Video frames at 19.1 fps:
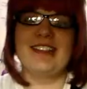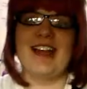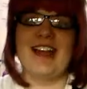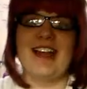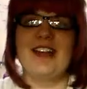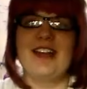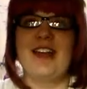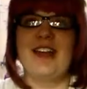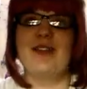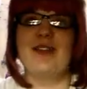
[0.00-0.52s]
I
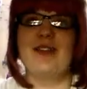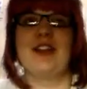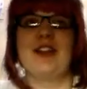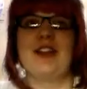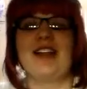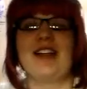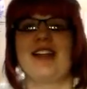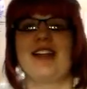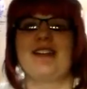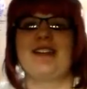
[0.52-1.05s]
only have one
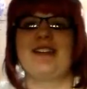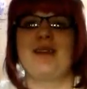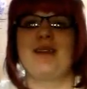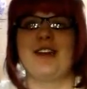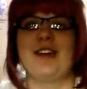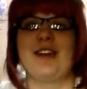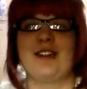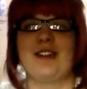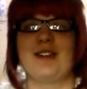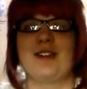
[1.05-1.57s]
class
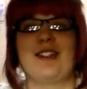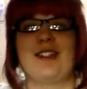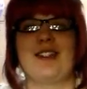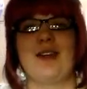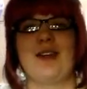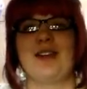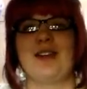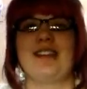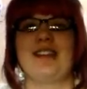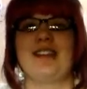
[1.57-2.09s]
tomorrow. It's
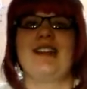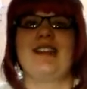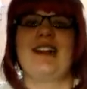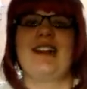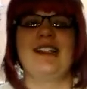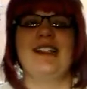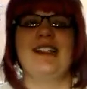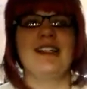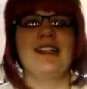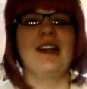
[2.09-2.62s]
always
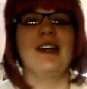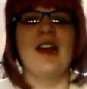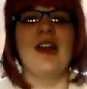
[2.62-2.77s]
exciting.